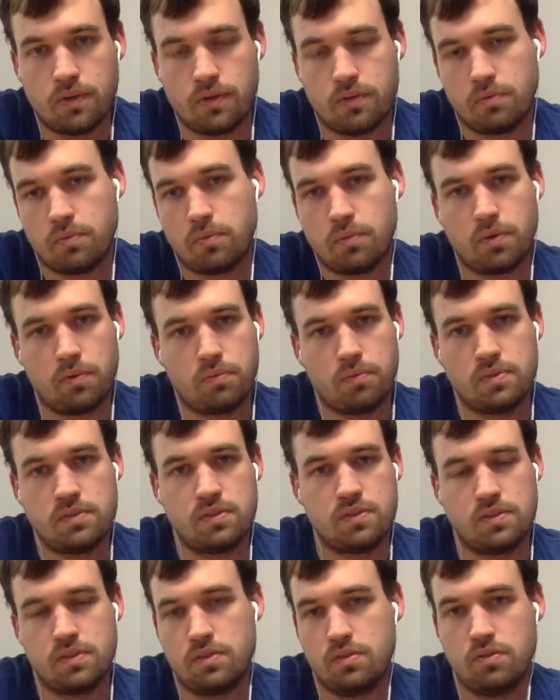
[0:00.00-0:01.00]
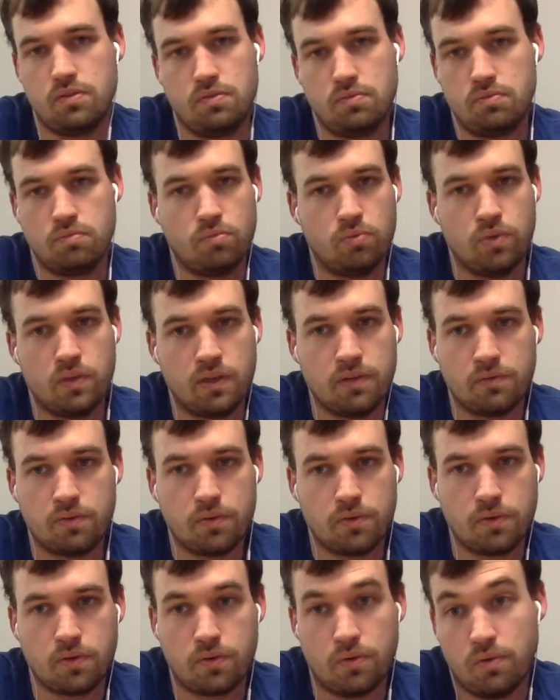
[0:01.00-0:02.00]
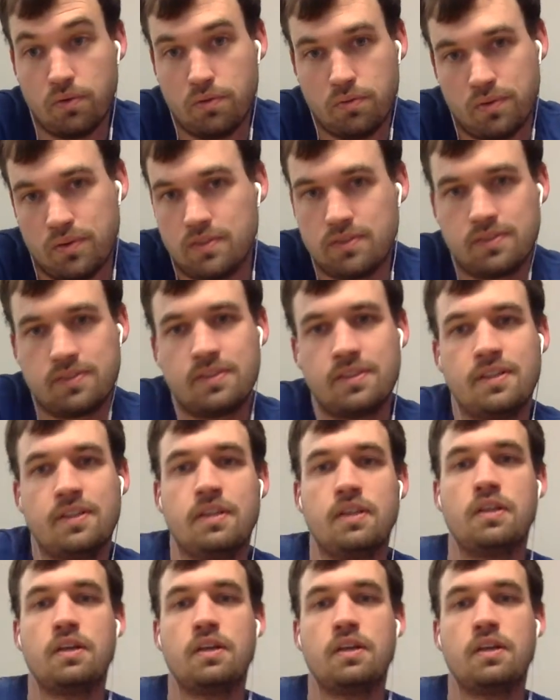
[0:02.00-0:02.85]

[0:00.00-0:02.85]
And the reward was to do whatever their goal was.